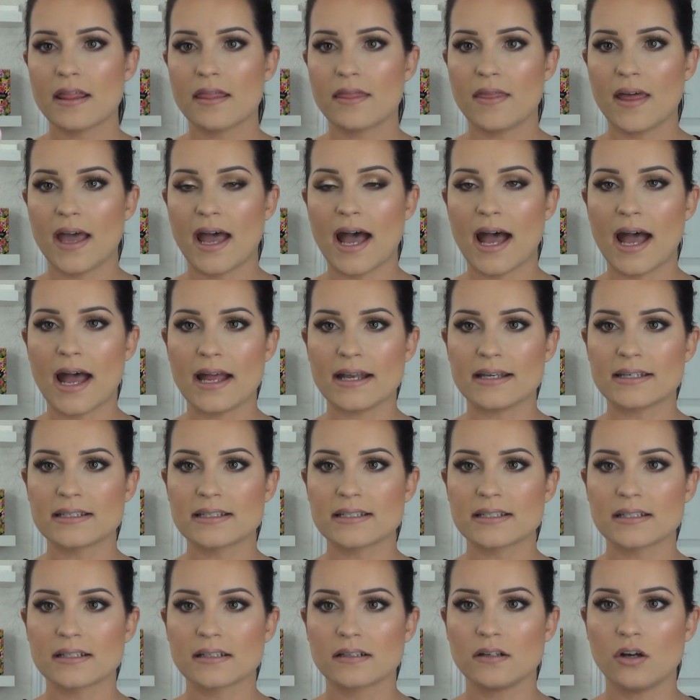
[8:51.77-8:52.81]

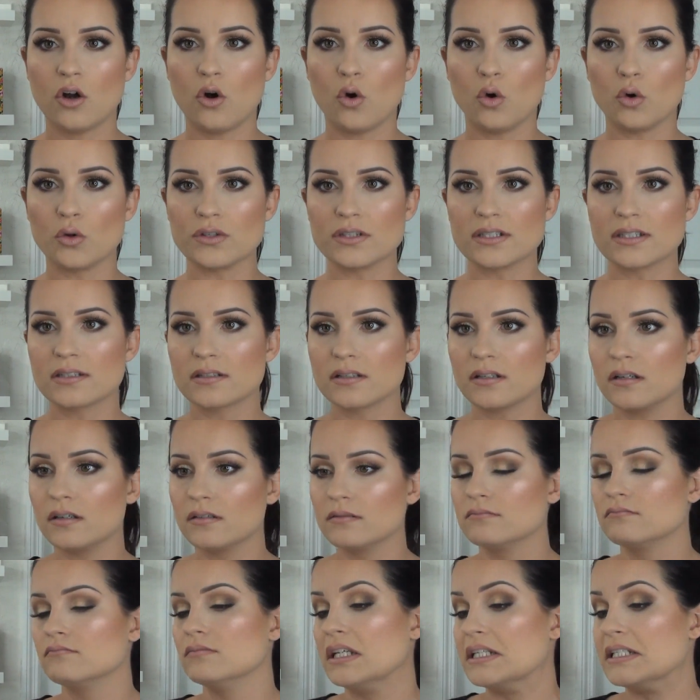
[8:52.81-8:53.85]
that holds
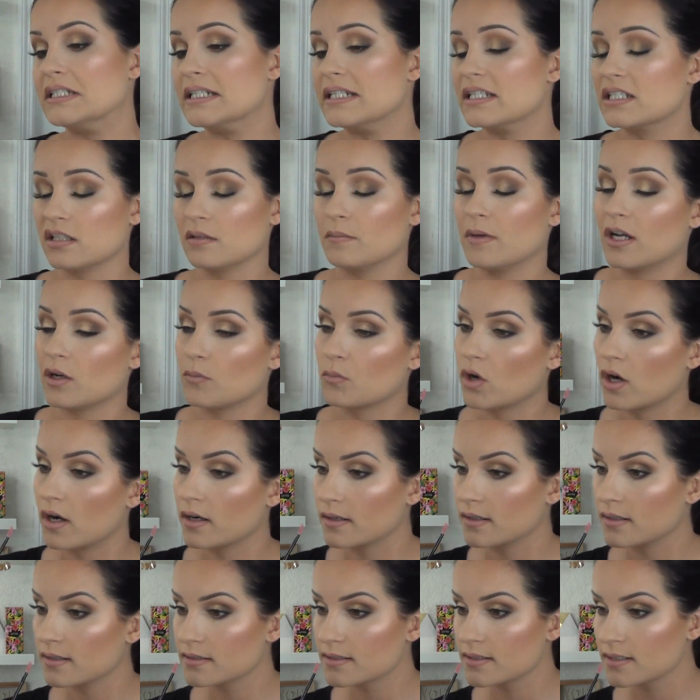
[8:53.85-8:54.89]
a decent amount of
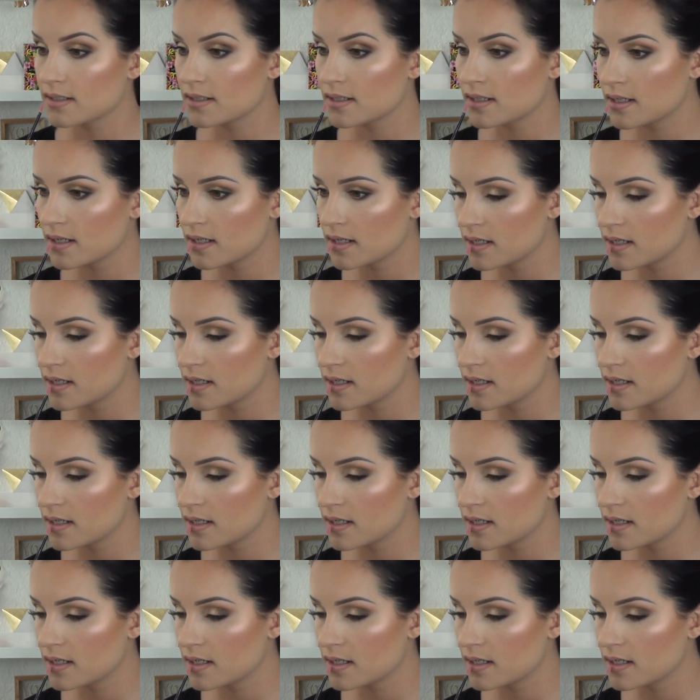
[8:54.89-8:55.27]
product.